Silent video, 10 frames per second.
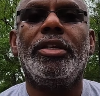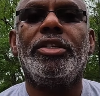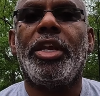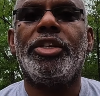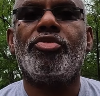
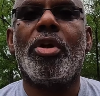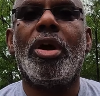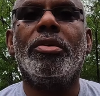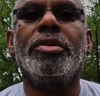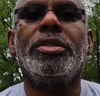Stay
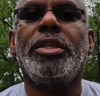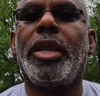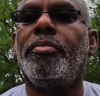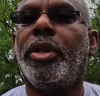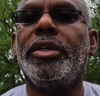strong,
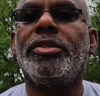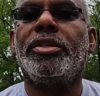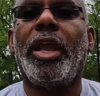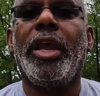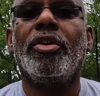stay
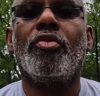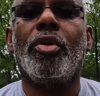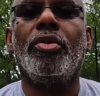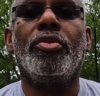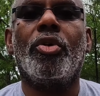blessed, and
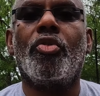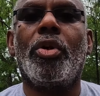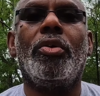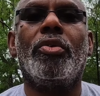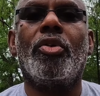grow,
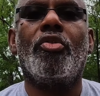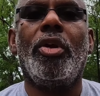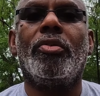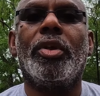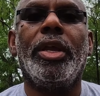grow,
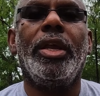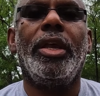grow.